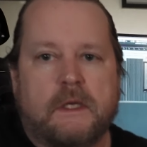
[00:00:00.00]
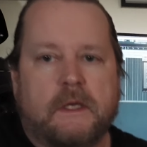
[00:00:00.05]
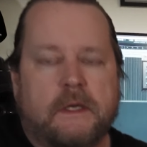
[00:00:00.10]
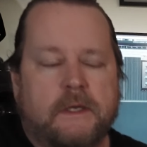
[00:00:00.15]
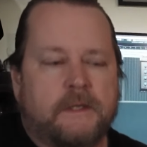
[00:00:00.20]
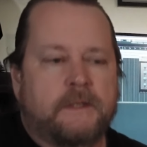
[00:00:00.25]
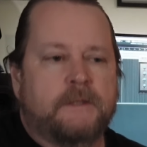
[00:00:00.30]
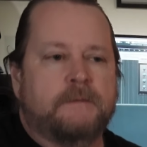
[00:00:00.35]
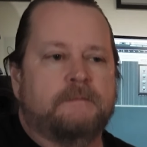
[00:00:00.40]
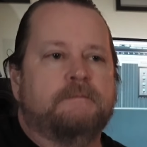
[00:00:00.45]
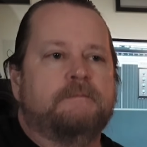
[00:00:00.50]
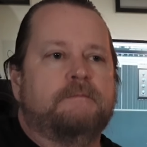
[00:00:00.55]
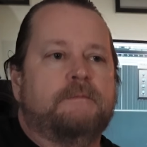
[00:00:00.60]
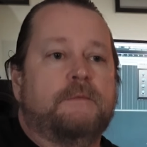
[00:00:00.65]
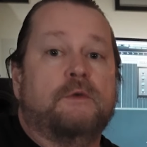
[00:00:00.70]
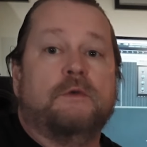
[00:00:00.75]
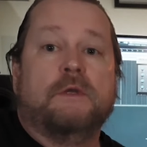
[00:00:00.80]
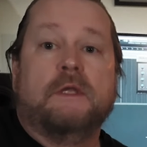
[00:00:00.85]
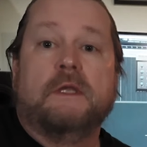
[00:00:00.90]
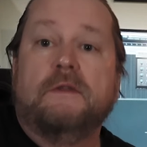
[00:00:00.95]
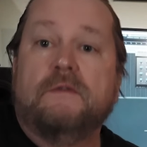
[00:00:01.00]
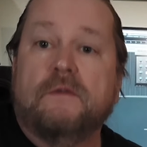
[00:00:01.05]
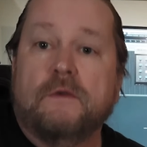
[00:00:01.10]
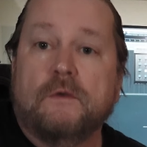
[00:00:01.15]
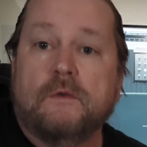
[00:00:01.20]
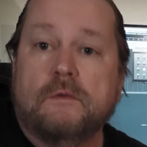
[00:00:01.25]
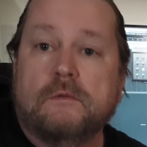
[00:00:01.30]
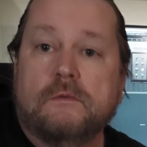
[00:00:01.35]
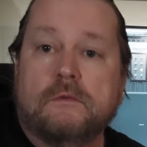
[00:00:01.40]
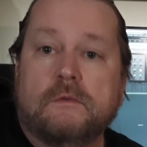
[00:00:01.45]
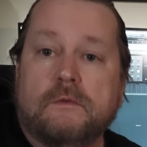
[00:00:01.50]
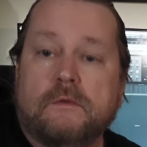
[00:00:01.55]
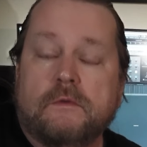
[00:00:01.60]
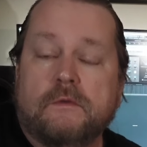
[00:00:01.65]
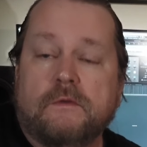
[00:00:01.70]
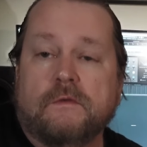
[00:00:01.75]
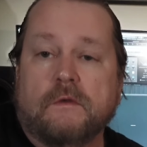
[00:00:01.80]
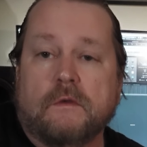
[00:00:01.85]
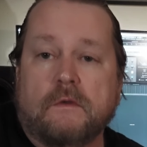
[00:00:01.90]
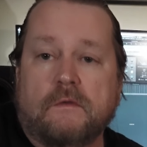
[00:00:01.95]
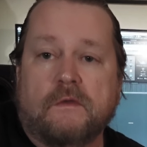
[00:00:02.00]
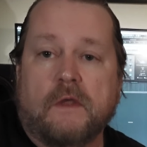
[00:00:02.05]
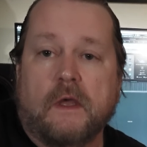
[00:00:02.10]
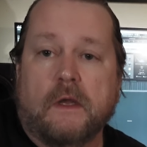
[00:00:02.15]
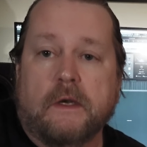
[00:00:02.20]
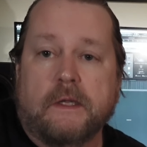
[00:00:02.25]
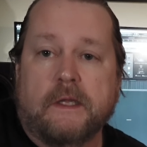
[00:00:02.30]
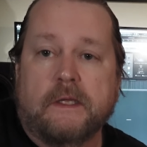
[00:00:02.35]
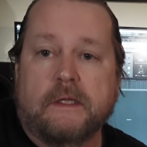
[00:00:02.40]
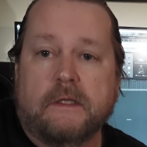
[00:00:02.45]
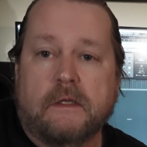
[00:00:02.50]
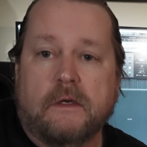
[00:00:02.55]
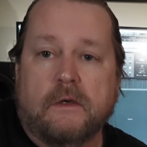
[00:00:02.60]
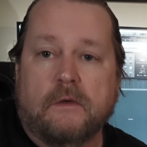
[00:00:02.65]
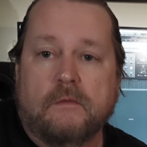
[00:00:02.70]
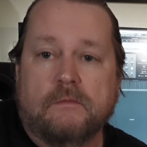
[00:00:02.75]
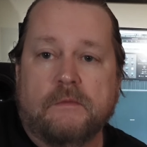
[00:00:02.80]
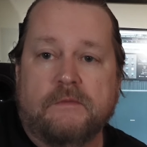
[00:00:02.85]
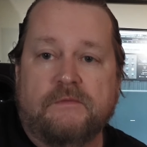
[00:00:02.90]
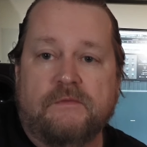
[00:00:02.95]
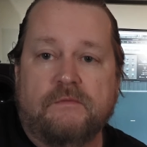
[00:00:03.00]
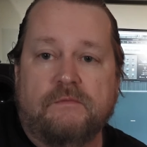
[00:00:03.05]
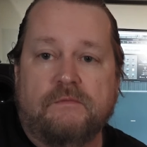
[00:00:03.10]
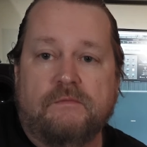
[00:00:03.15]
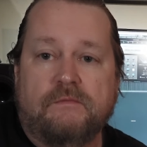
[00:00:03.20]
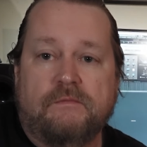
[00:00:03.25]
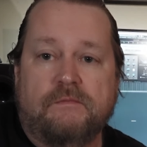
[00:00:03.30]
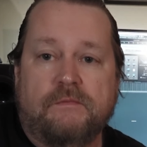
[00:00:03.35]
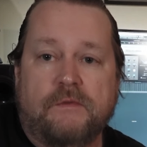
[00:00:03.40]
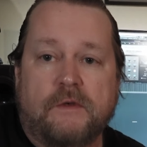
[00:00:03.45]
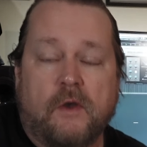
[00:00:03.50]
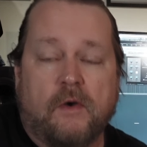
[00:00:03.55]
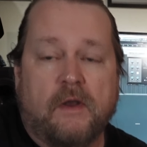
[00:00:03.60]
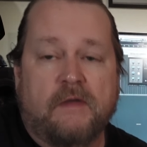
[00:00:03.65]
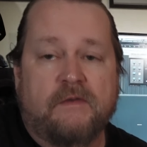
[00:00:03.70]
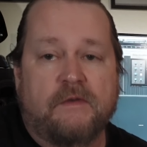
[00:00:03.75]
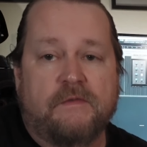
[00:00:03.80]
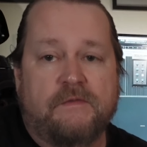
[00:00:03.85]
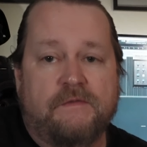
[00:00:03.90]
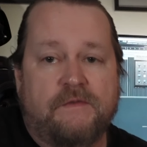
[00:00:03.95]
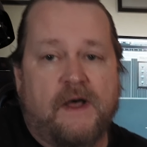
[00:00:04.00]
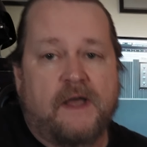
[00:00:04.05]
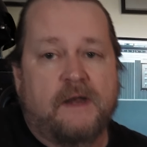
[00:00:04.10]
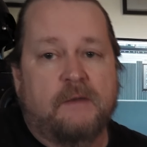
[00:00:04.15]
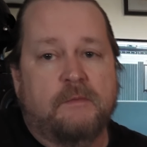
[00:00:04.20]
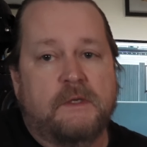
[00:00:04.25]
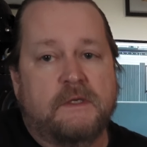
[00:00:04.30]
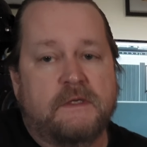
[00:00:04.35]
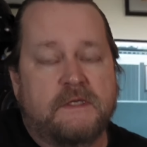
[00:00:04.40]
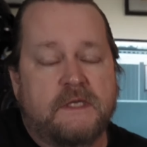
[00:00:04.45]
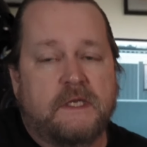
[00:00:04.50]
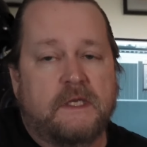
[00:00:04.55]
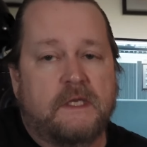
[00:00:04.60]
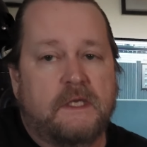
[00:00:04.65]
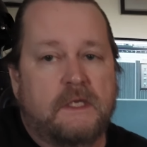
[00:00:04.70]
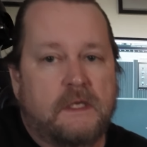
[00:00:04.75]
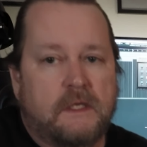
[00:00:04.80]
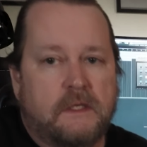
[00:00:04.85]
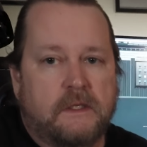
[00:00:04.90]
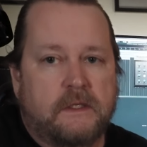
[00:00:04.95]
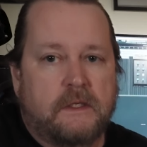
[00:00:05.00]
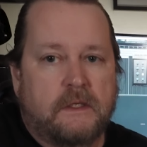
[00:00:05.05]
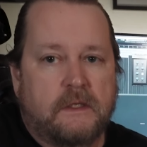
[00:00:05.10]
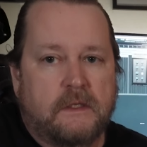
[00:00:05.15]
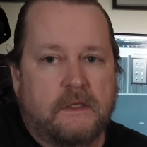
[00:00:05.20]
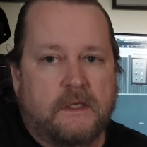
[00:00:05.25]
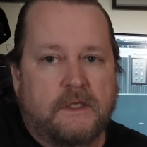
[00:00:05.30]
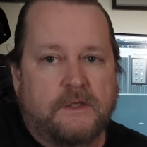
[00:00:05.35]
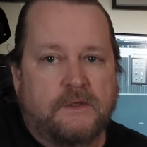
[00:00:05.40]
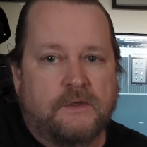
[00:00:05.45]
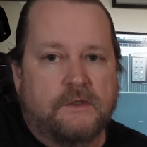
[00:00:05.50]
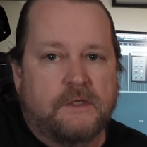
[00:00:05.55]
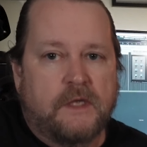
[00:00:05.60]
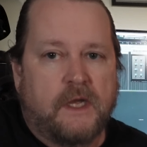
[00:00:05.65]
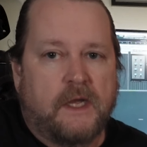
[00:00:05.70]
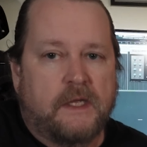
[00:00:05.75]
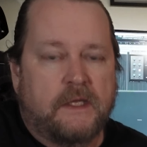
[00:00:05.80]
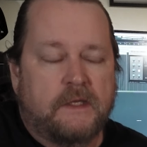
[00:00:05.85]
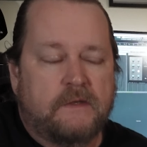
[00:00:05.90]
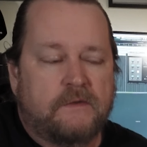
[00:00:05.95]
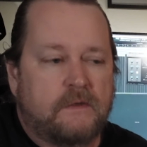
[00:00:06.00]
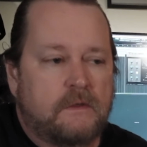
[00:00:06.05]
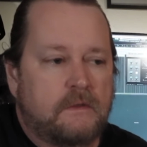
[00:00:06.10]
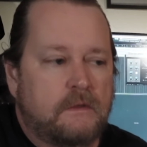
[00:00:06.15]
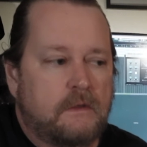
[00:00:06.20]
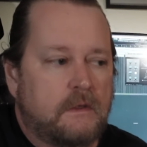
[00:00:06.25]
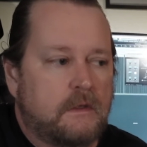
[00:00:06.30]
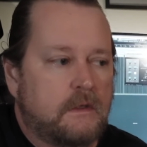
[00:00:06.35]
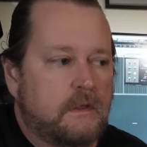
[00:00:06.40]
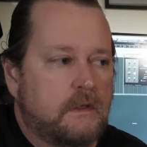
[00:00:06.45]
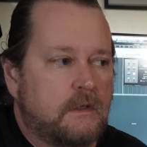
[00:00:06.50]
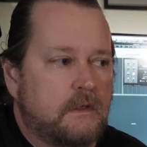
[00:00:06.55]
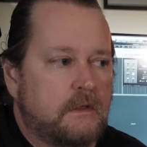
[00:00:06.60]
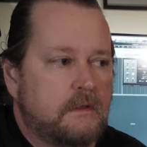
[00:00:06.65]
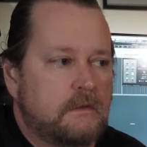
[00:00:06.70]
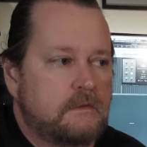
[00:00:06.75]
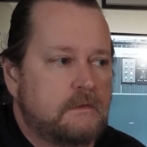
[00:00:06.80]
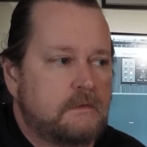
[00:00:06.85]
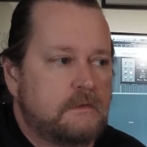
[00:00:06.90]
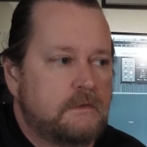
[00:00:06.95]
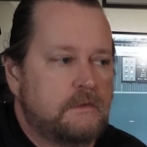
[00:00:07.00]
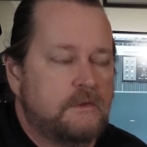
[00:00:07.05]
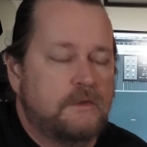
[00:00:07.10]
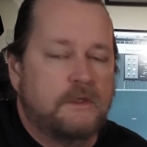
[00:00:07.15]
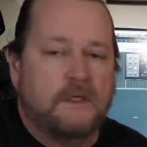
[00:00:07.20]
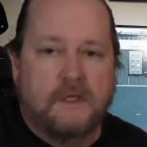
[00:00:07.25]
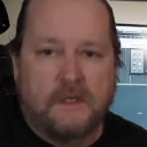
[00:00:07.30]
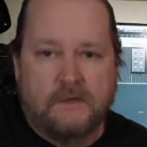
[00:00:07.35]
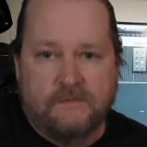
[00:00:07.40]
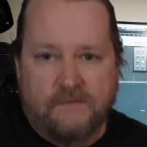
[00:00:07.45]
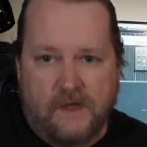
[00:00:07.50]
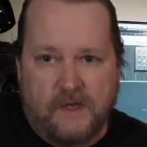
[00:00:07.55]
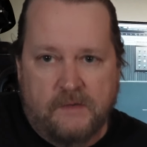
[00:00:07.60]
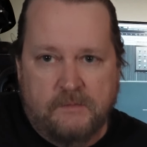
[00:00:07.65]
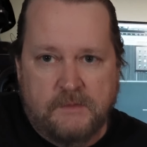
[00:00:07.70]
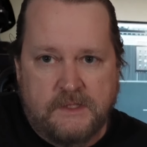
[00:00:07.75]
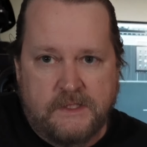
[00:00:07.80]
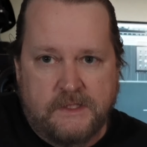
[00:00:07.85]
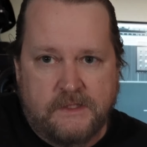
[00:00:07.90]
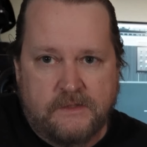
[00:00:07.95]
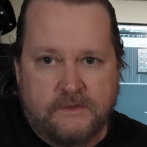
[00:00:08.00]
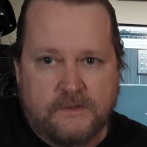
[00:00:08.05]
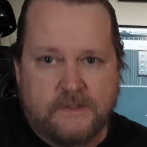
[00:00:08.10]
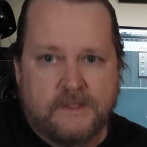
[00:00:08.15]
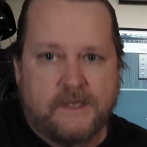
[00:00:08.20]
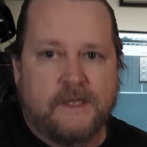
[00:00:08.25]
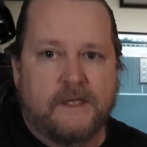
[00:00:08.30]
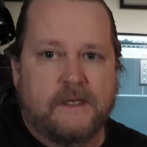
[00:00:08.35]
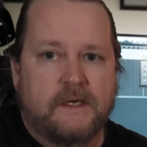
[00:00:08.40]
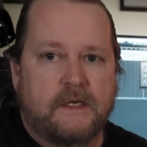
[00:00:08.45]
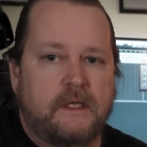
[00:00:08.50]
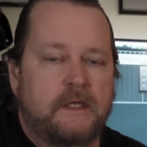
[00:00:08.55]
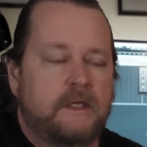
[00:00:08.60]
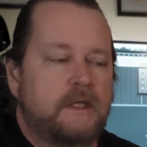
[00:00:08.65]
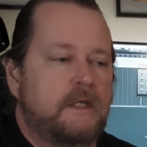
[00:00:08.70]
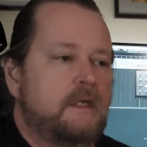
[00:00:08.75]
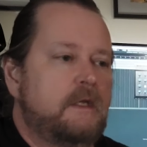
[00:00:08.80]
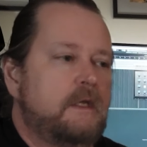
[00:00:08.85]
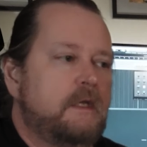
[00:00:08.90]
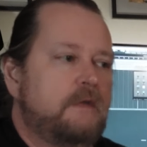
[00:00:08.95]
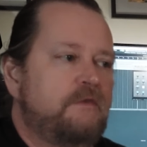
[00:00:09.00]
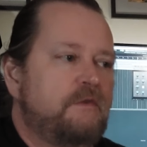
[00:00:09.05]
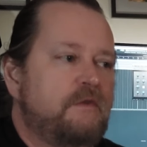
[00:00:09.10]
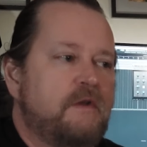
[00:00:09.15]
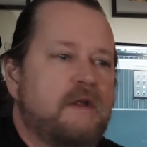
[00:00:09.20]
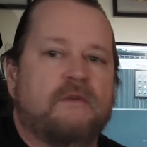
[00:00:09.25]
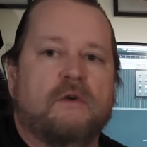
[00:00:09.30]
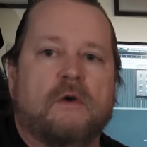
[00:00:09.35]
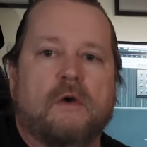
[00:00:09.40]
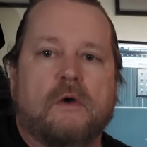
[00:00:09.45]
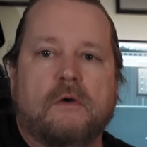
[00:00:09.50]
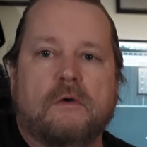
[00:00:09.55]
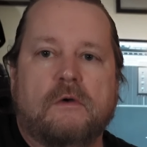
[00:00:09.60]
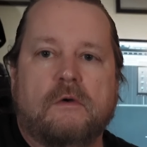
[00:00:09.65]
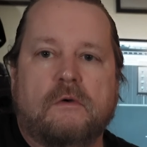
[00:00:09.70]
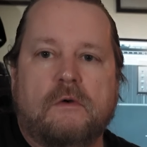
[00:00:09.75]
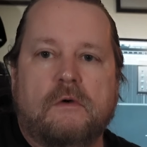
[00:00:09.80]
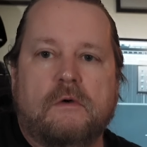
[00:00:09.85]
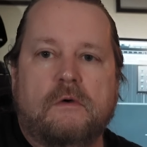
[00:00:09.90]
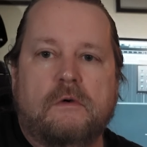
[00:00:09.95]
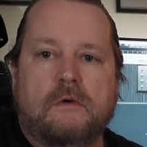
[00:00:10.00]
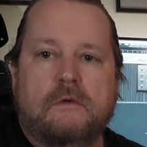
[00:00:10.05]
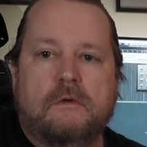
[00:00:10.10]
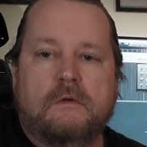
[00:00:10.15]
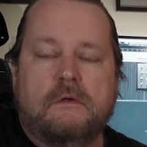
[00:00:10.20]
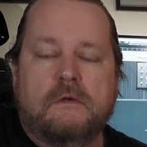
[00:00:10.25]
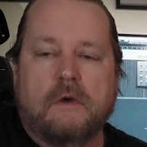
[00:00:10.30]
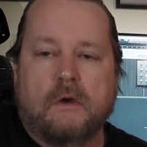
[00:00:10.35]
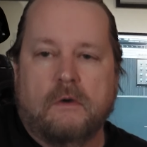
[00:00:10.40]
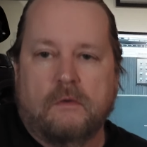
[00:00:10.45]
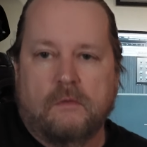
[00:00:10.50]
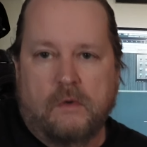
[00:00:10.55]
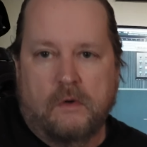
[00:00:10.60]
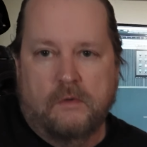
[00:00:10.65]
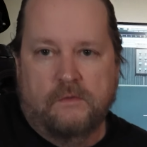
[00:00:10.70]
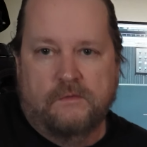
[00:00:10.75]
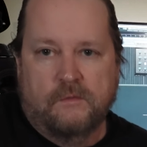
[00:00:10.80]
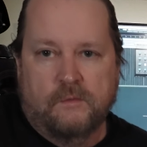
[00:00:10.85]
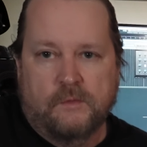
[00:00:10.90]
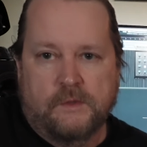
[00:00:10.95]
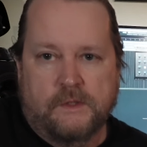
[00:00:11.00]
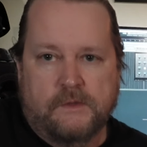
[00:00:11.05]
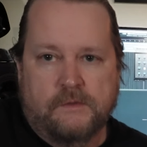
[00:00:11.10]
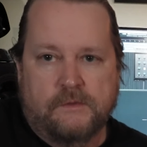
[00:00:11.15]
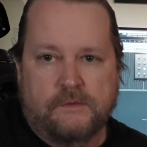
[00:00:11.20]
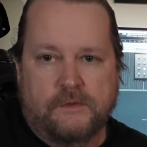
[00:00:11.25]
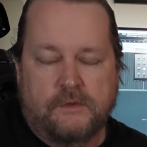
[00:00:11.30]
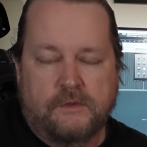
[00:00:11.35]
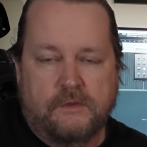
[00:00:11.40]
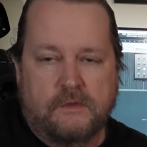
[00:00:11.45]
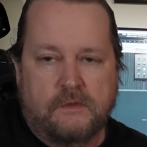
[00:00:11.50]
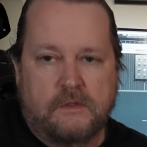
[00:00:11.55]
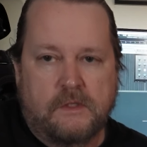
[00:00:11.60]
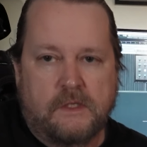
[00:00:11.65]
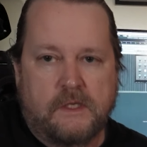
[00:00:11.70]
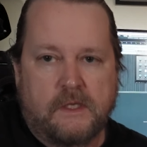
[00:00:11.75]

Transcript: um, you need to. So it's kind of like, you know, if you don't have enough vitamin D in your diet, uh, you need to get vitamin D in your diet. If you've never heard Kurt Rosenwinkel, you need to